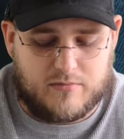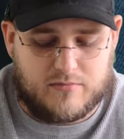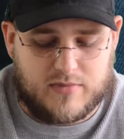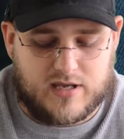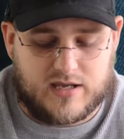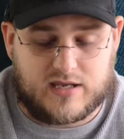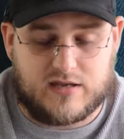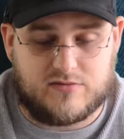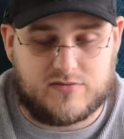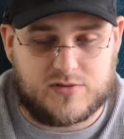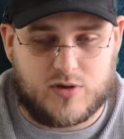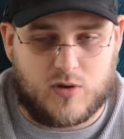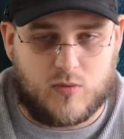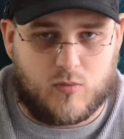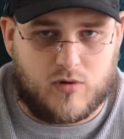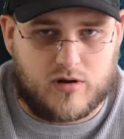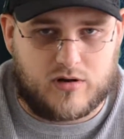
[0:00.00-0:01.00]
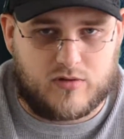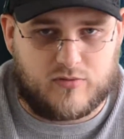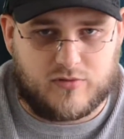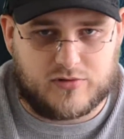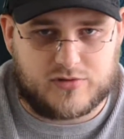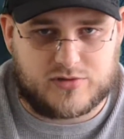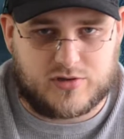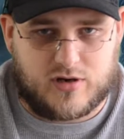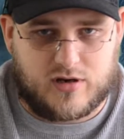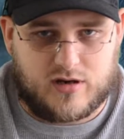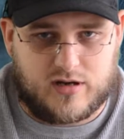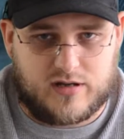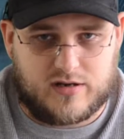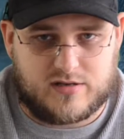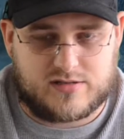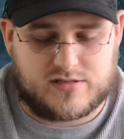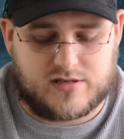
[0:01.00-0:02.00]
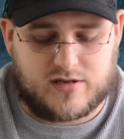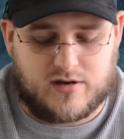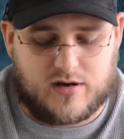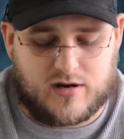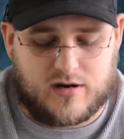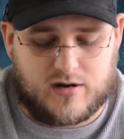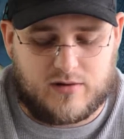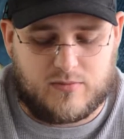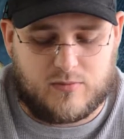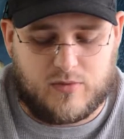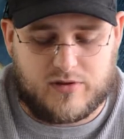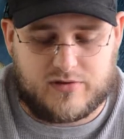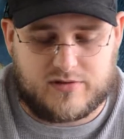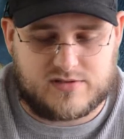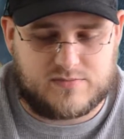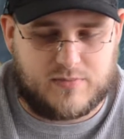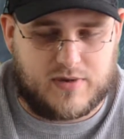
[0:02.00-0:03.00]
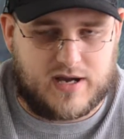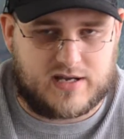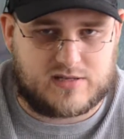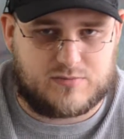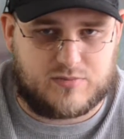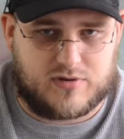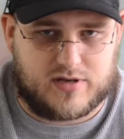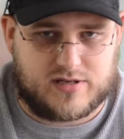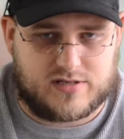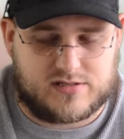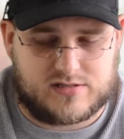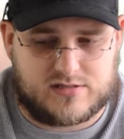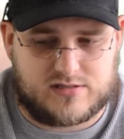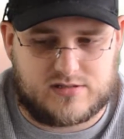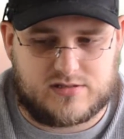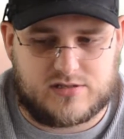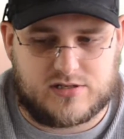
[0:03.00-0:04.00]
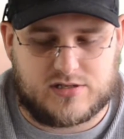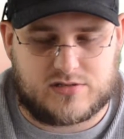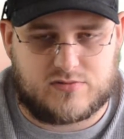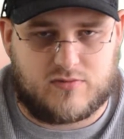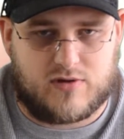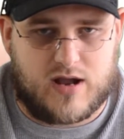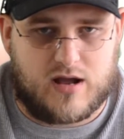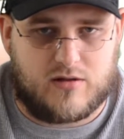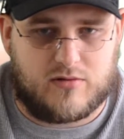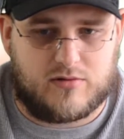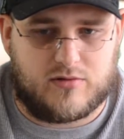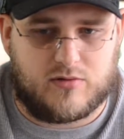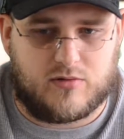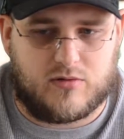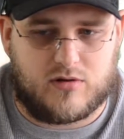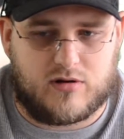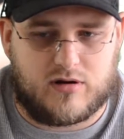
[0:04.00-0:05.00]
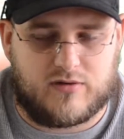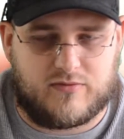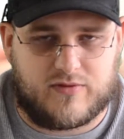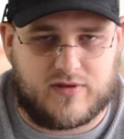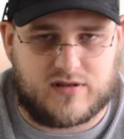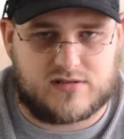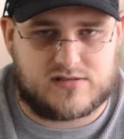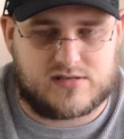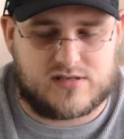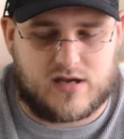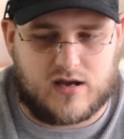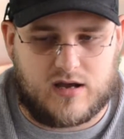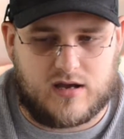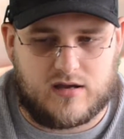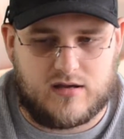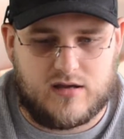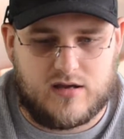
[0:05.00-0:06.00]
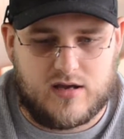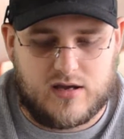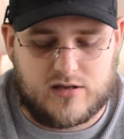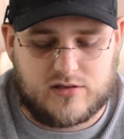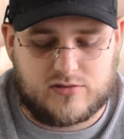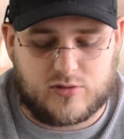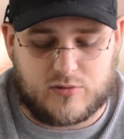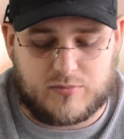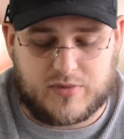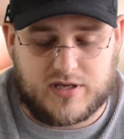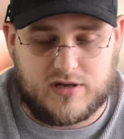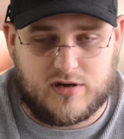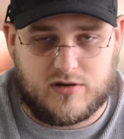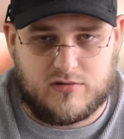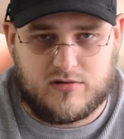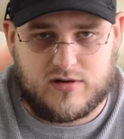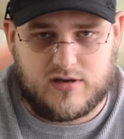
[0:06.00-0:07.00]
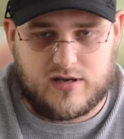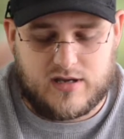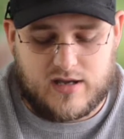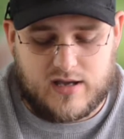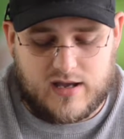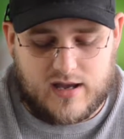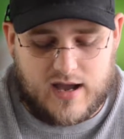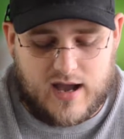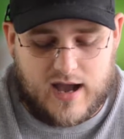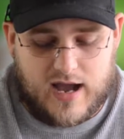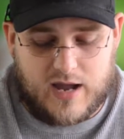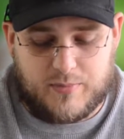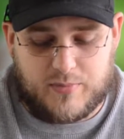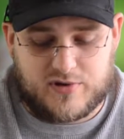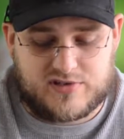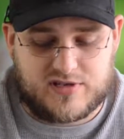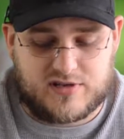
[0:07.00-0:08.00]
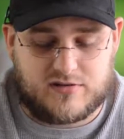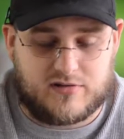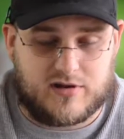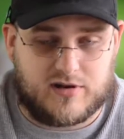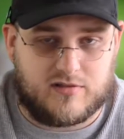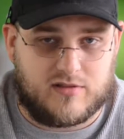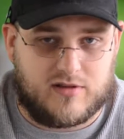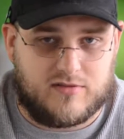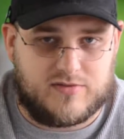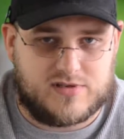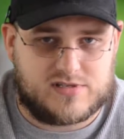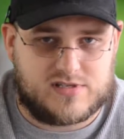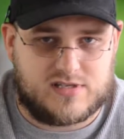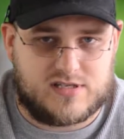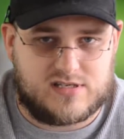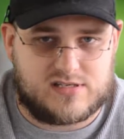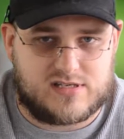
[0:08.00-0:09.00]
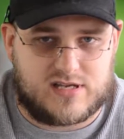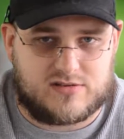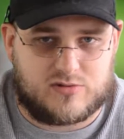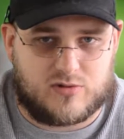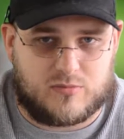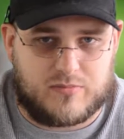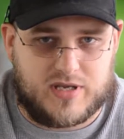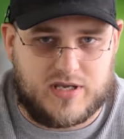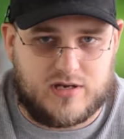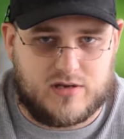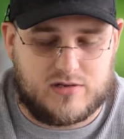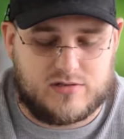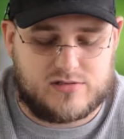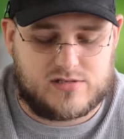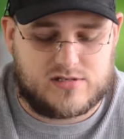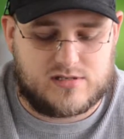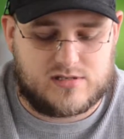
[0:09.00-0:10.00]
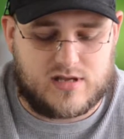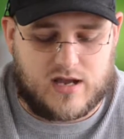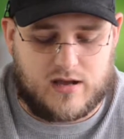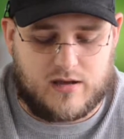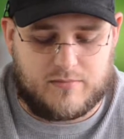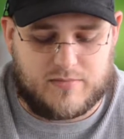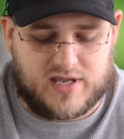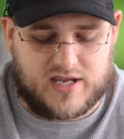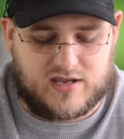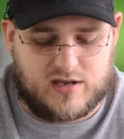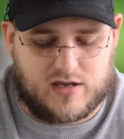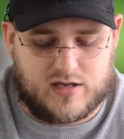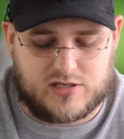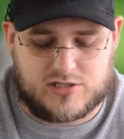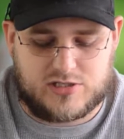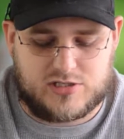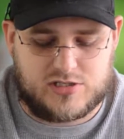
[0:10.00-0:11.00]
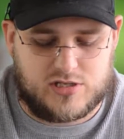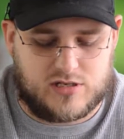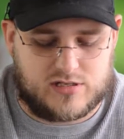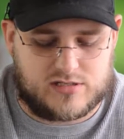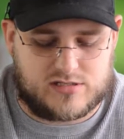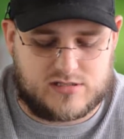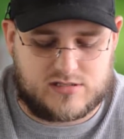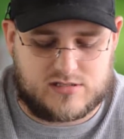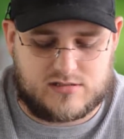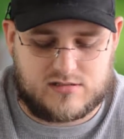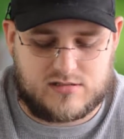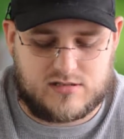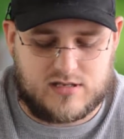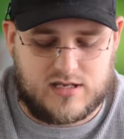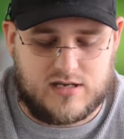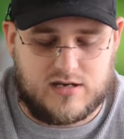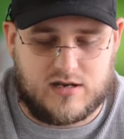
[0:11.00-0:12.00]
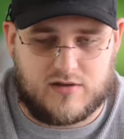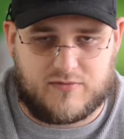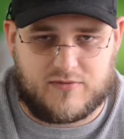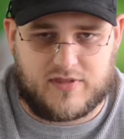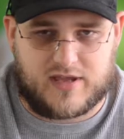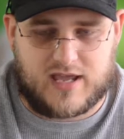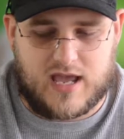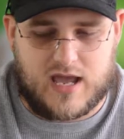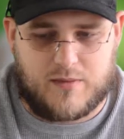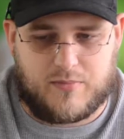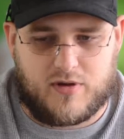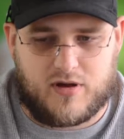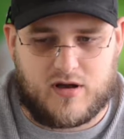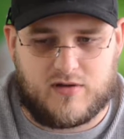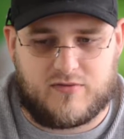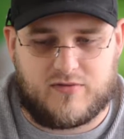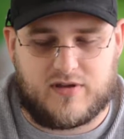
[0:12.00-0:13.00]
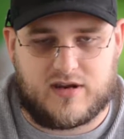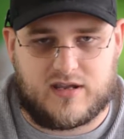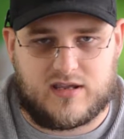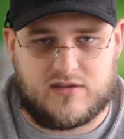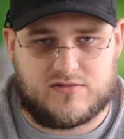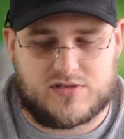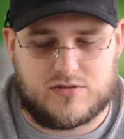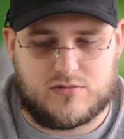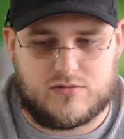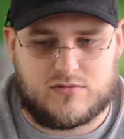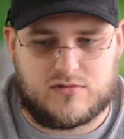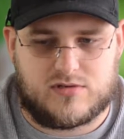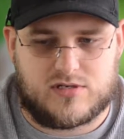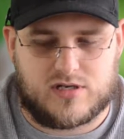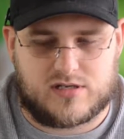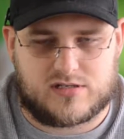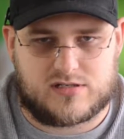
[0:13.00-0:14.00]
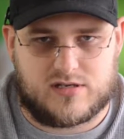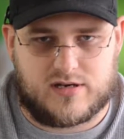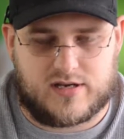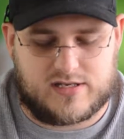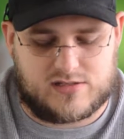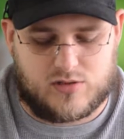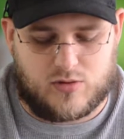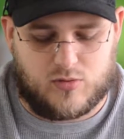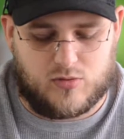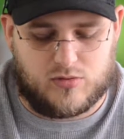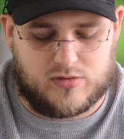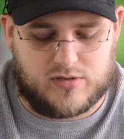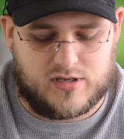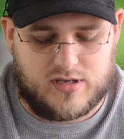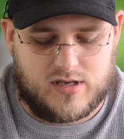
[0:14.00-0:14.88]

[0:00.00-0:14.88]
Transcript: It gives you a wonderful draw on a cigar, whether it's box press, just round, or if it's torpedo. I particularly love using these on torpedoes. They cut just enough of the cap off and it gives you just a nice hold